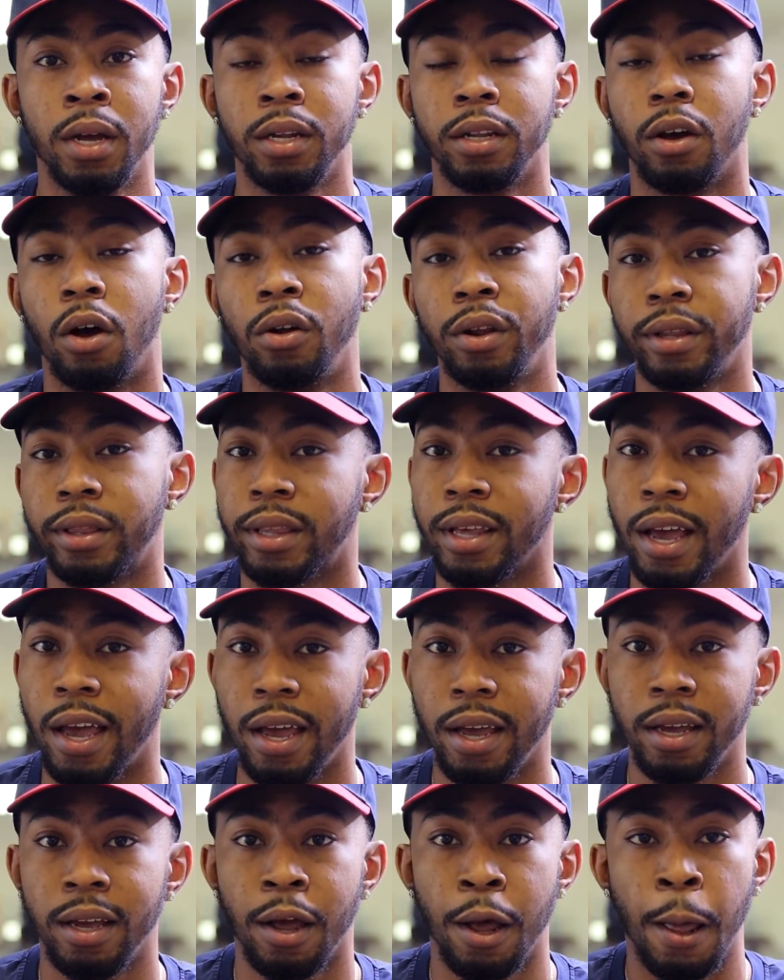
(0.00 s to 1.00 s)
The only
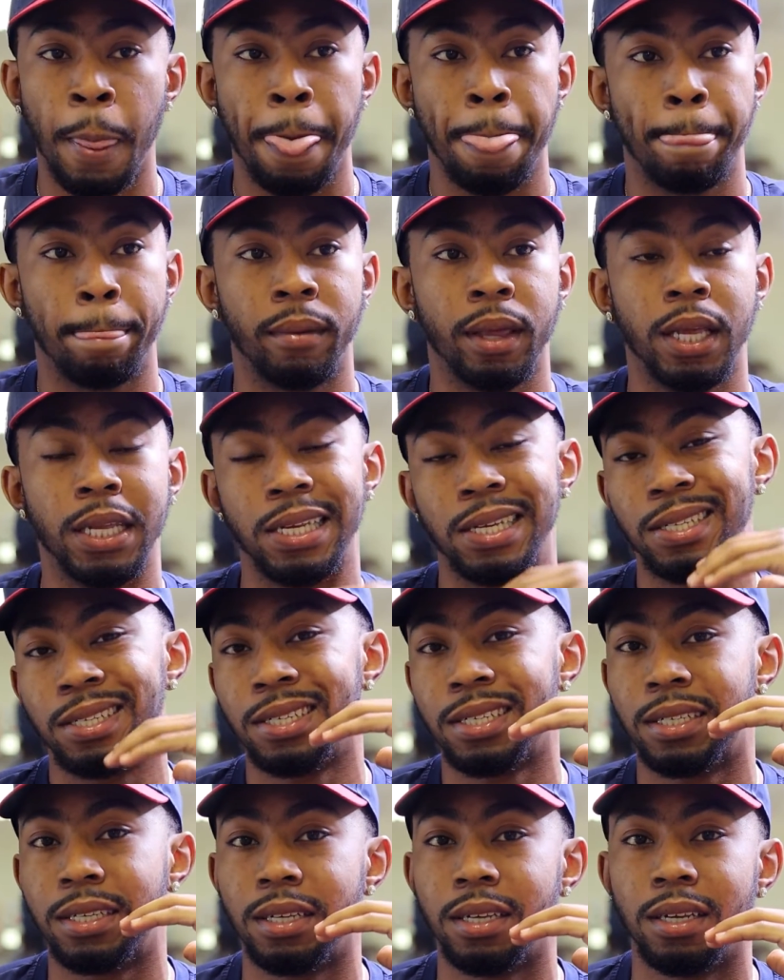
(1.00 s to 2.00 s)
thing is
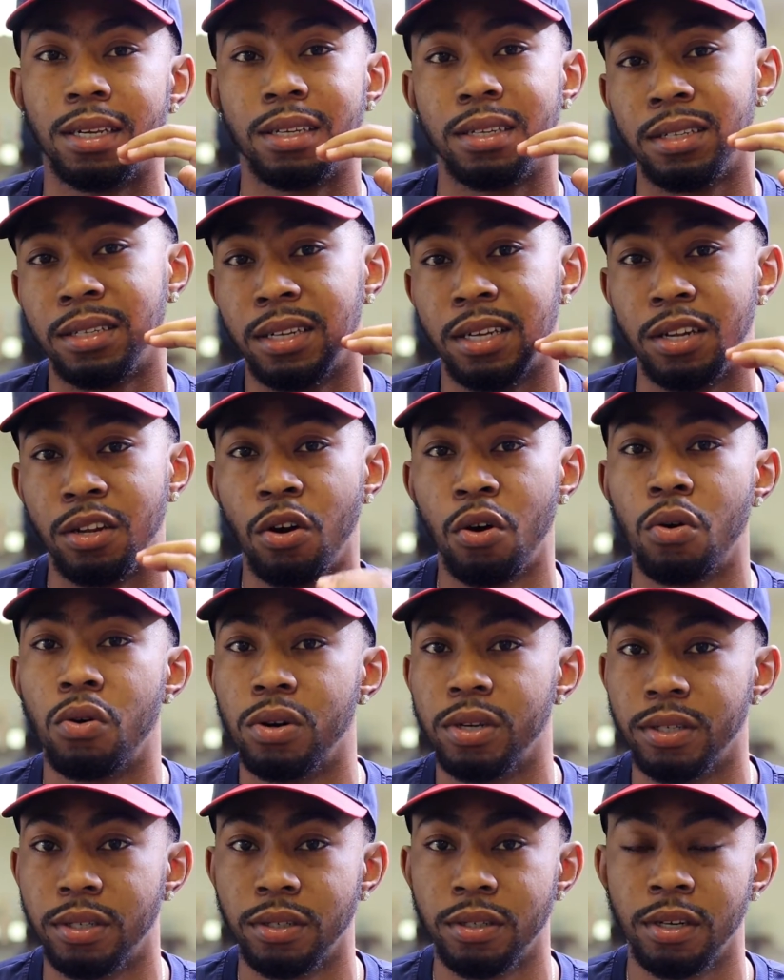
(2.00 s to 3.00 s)
just the
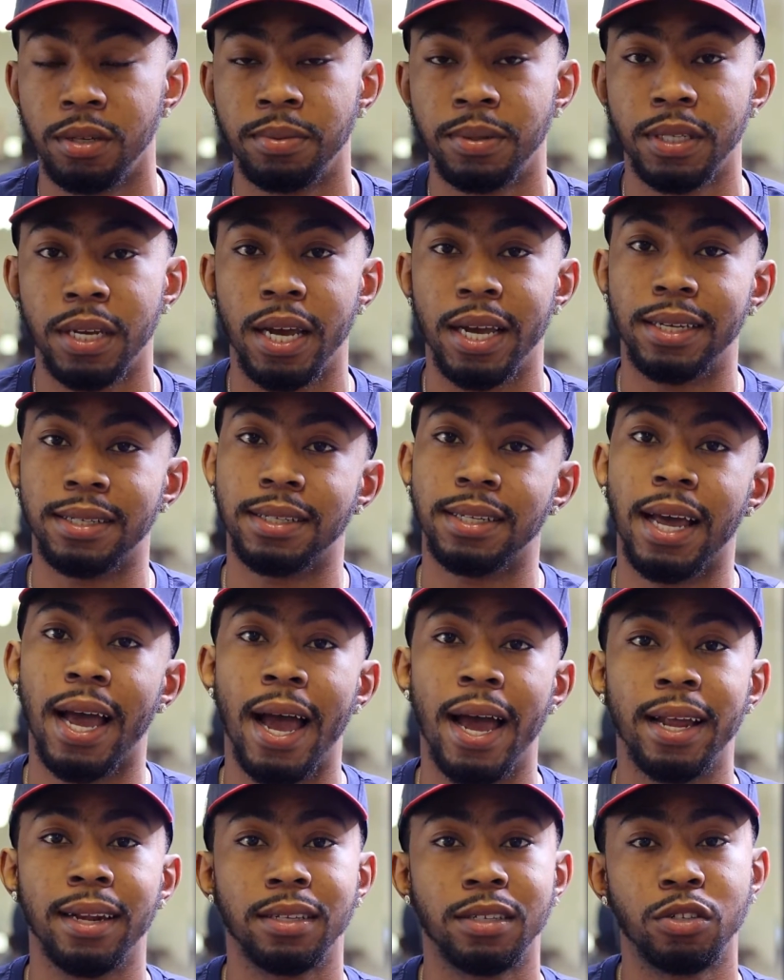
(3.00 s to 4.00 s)
noise, you know what I'm saying? It's
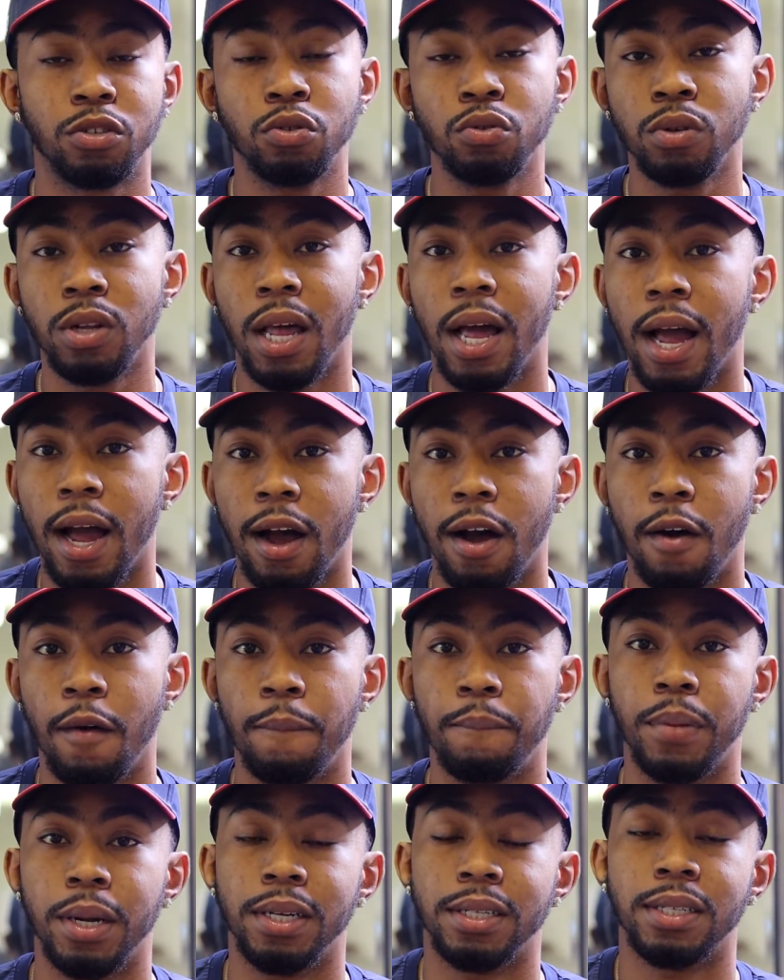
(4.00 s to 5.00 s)
not too
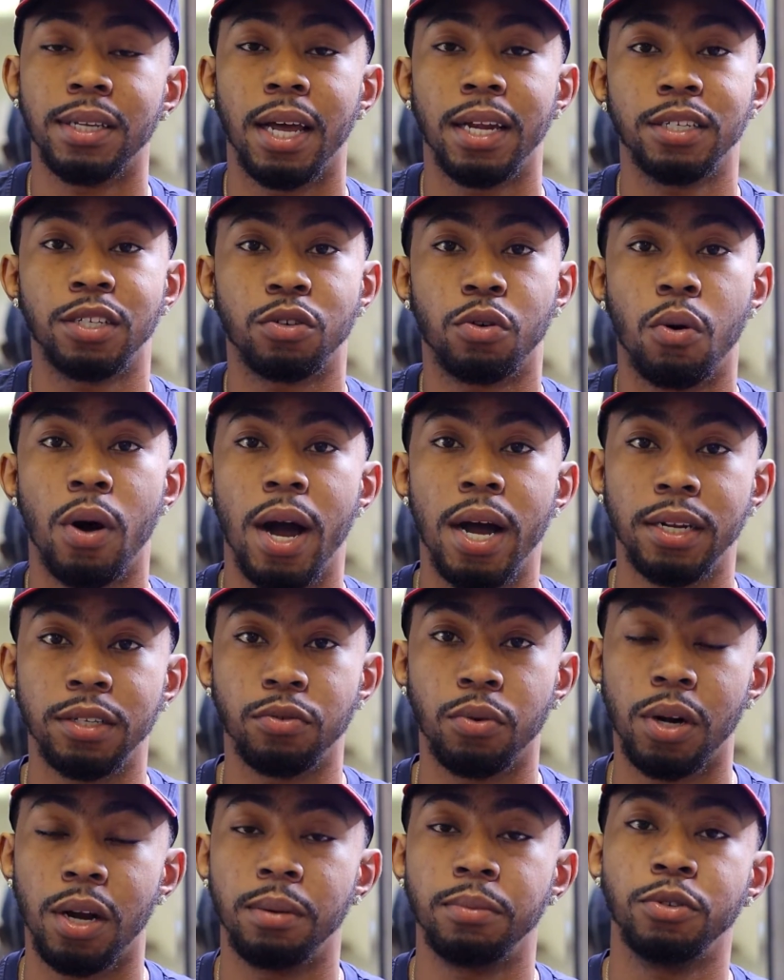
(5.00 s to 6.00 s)
loud, but it's not as quiet as
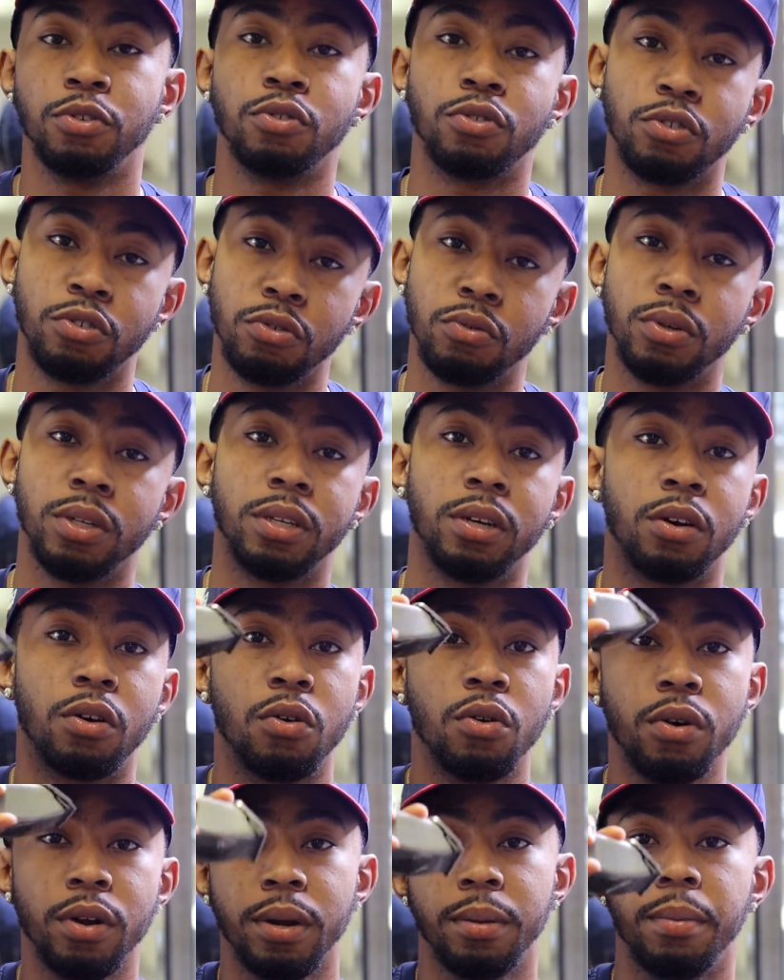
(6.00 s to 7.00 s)
what I'm used to with the
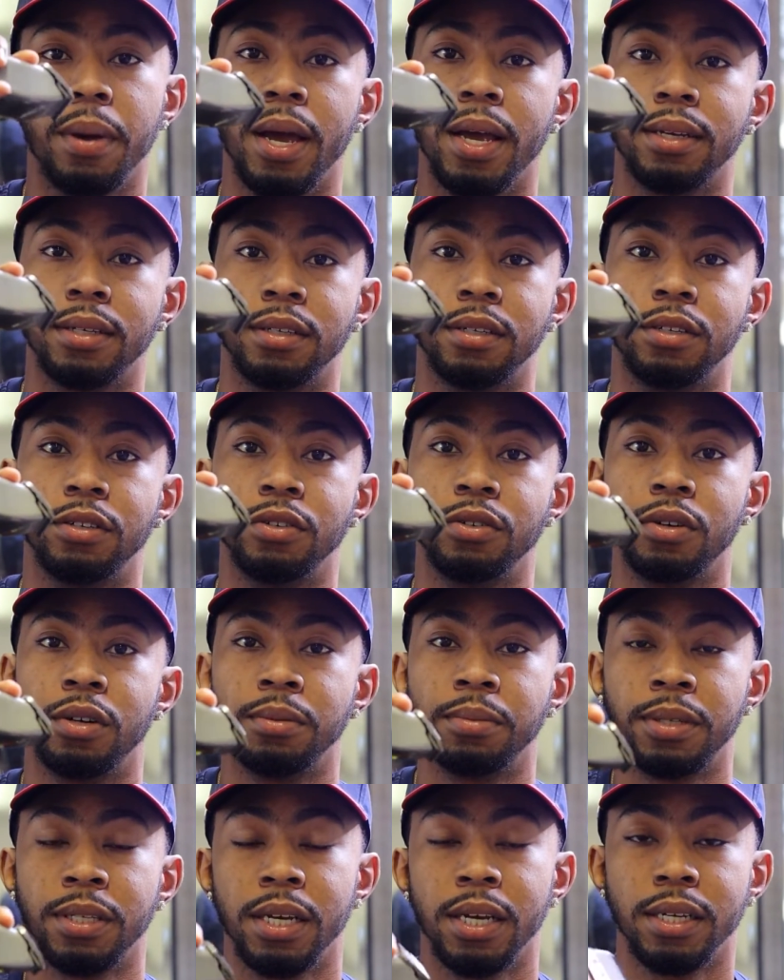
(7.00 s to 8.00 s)
corded masters, you know what
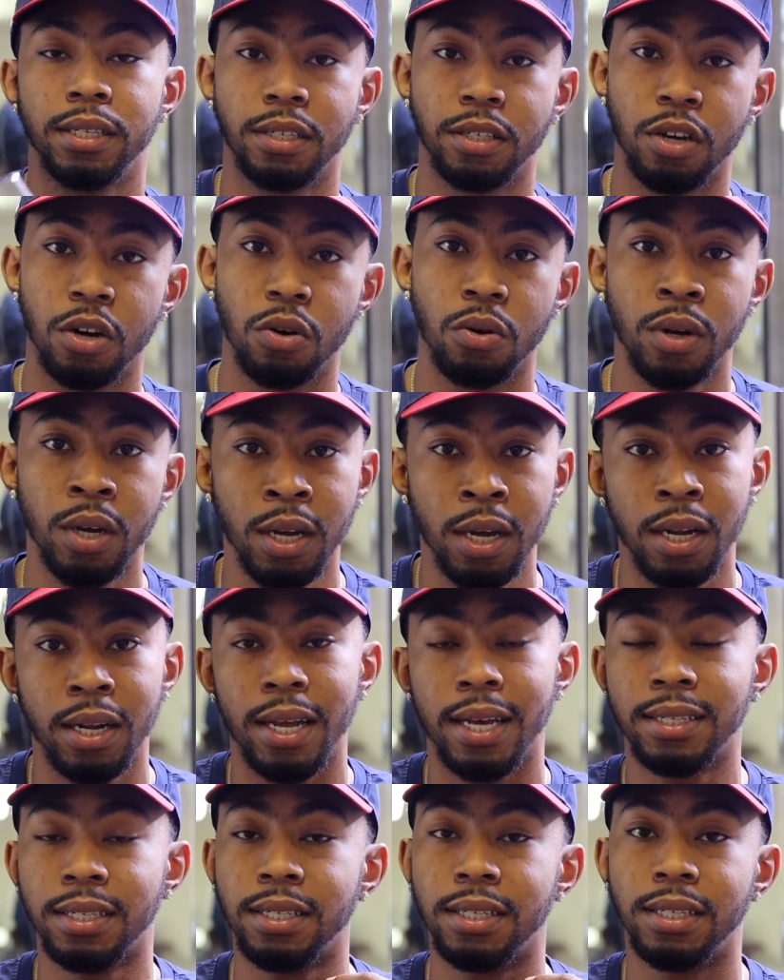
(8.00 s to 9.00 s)
I'm saying? So
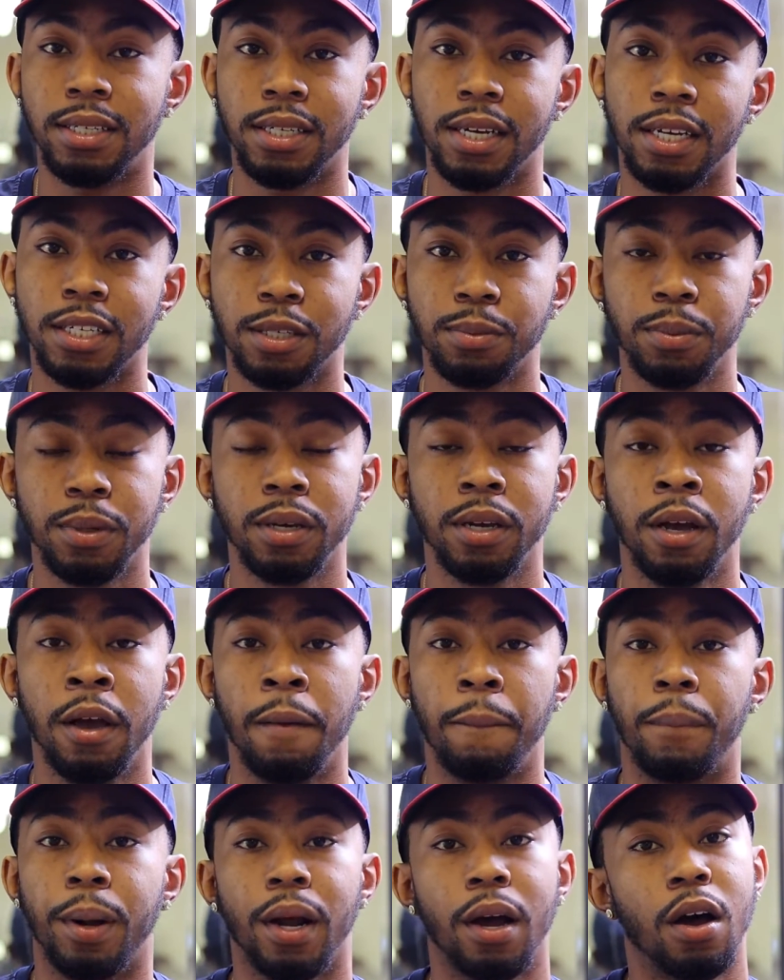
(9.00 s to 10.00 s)
that's an adjustment,
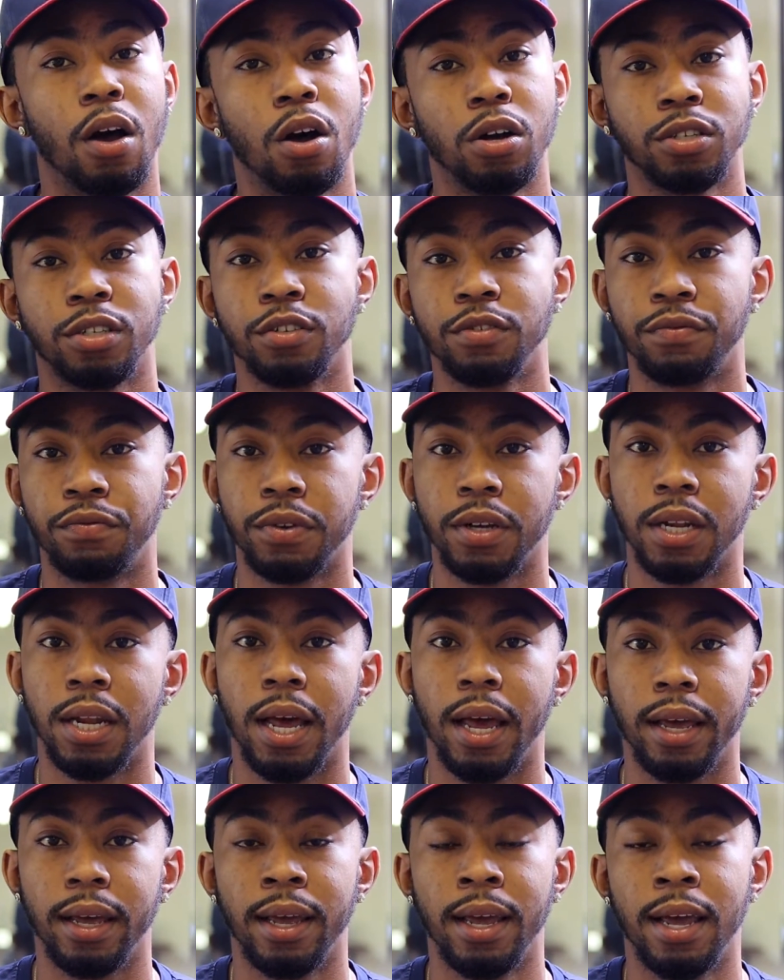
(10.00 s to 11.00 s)
but I also feel
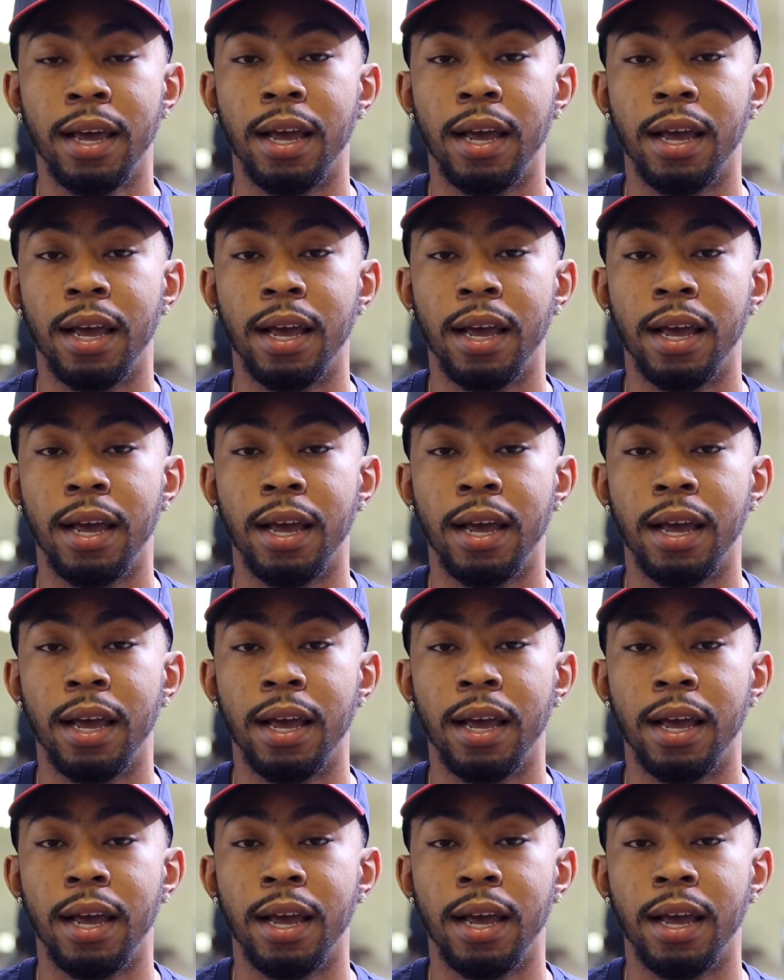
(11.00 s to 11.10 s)
like,